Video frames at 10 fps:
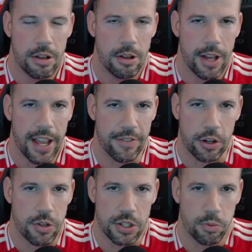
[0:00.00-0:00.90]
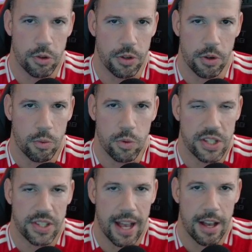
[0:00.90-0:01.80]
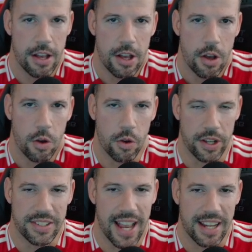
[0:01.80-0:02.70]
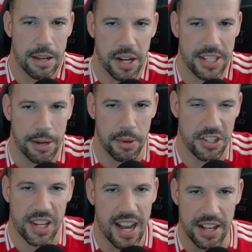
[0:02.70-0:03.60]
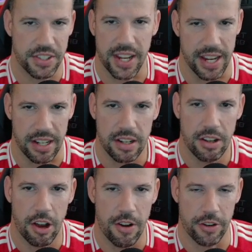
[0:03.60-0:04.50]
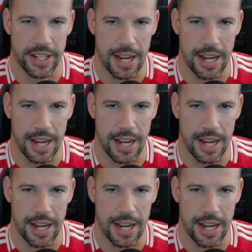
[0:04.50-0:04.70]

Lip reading: either Chris Wood, Wissa, or Isaac in my team. I just can't see it over a game